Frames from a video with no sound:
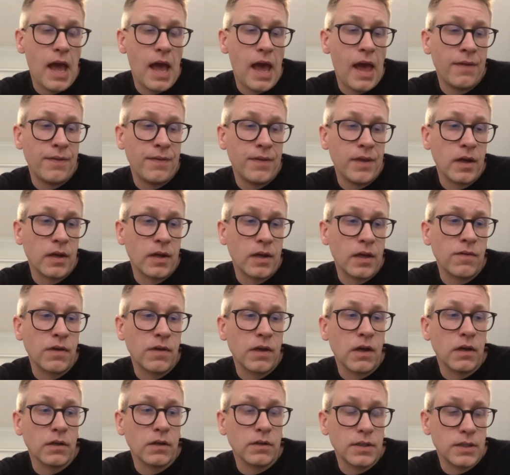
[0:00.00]
and they're
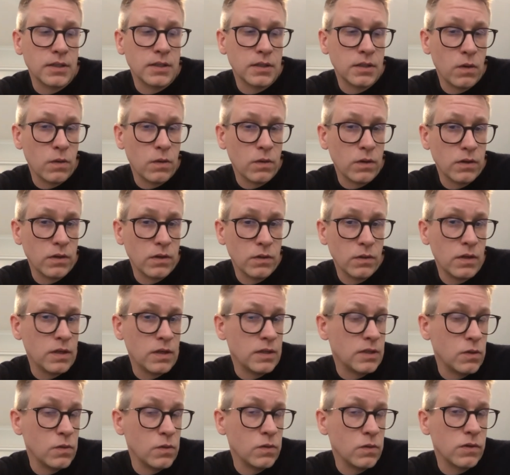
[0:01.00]
giving out this token to
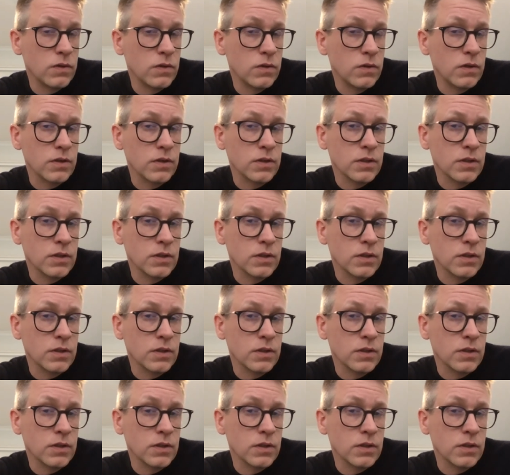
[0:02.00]
these users.